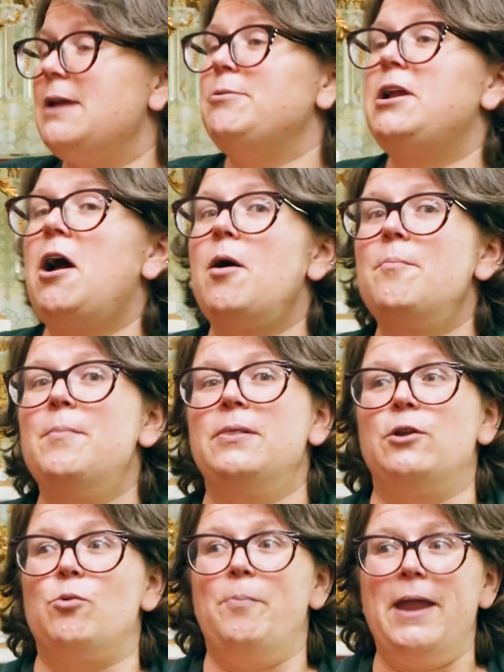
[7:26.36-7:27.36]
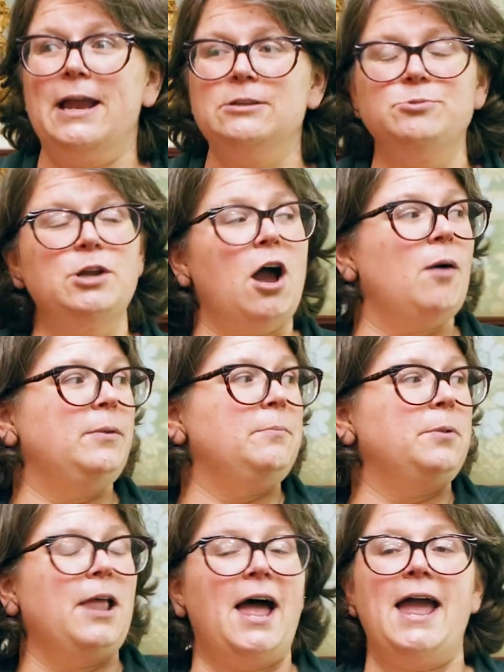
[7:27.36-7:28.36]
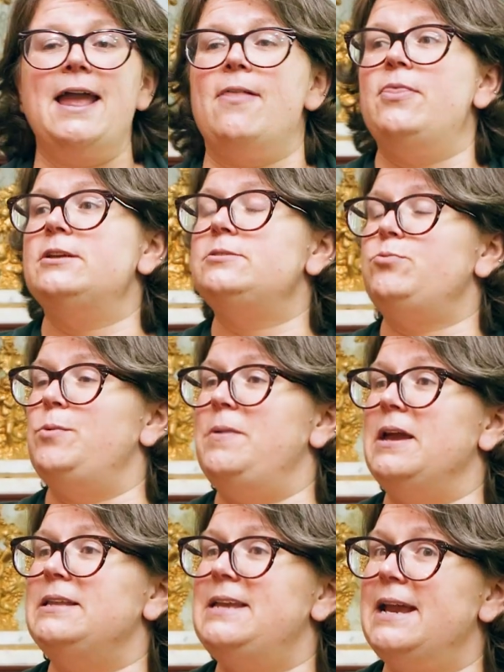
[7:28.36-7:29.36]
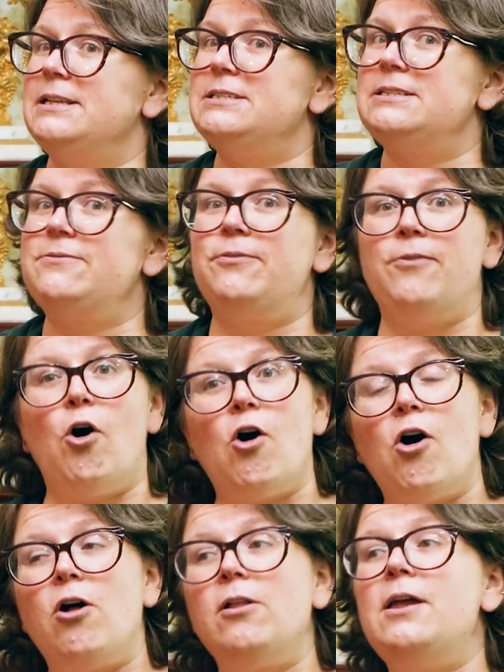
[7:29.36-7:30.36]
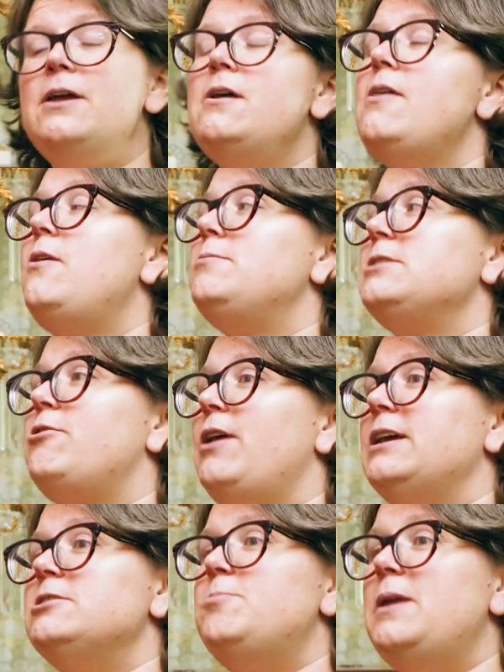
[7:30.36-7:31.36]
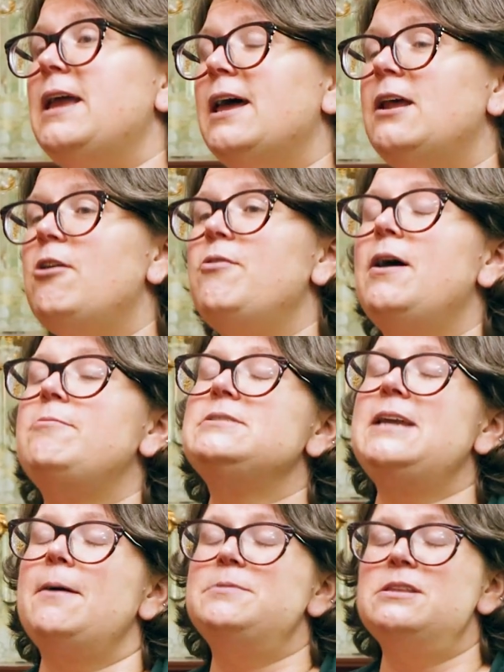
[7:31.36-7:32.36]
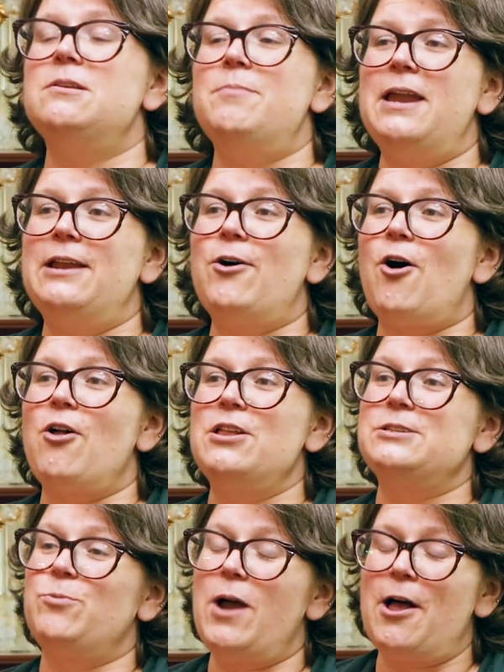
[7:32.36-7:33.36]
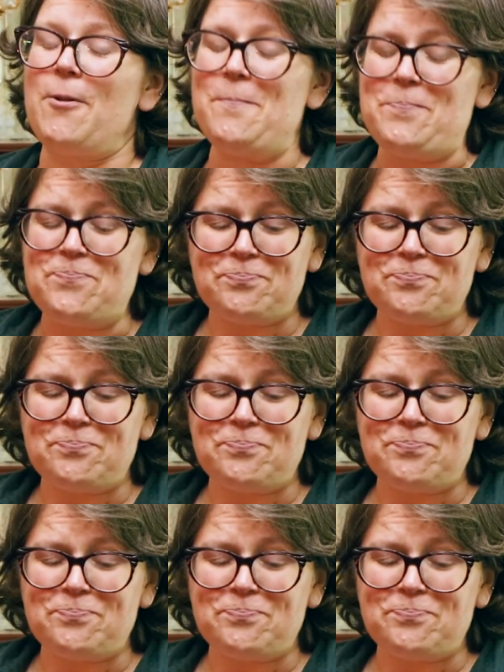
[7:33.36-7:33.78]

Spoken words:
They would come, the little band would come and play, and this would be a dance hall. There was a grand piano that was kept in the main hall as well.